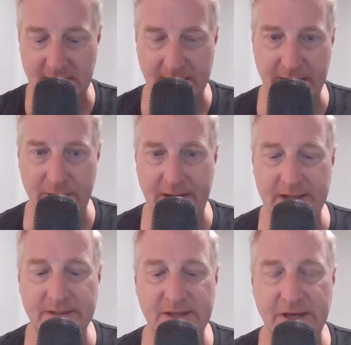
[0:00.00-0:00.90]
Here it
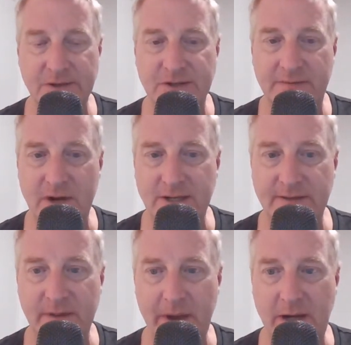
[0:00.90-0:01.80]
is. Here's the front
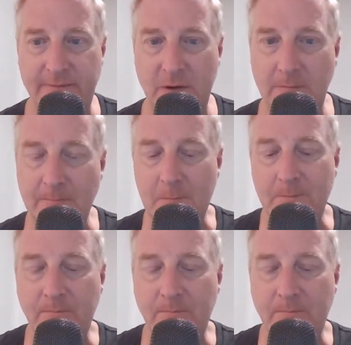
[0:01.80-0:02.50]
of the microphone.